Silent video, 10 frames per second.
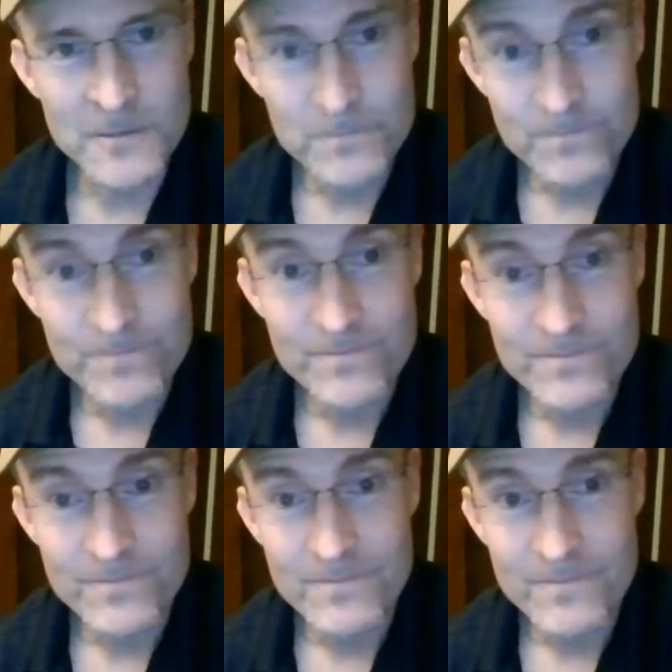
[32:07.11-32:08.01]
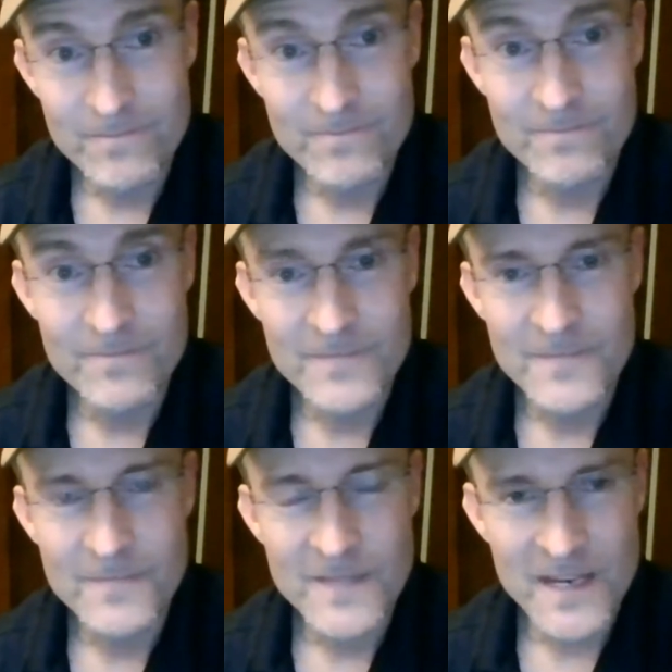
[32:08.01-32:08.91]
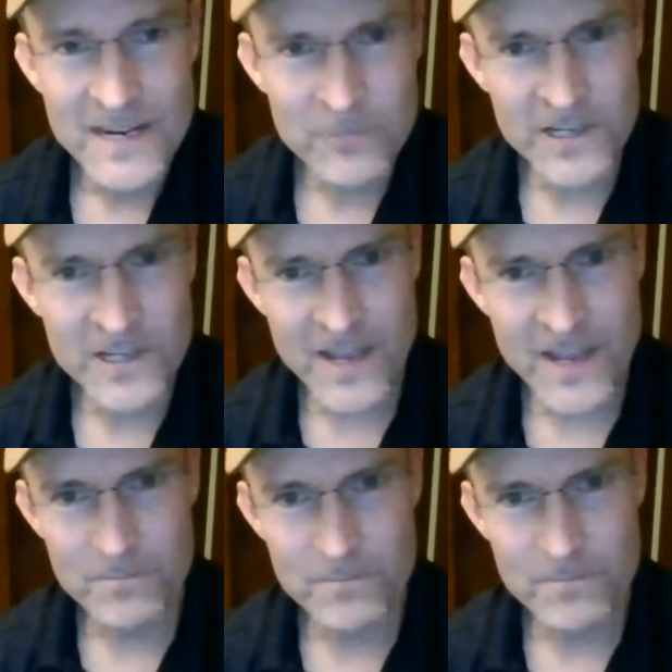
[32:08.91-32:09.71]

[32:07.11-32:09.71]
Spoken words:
Can everyone hear that?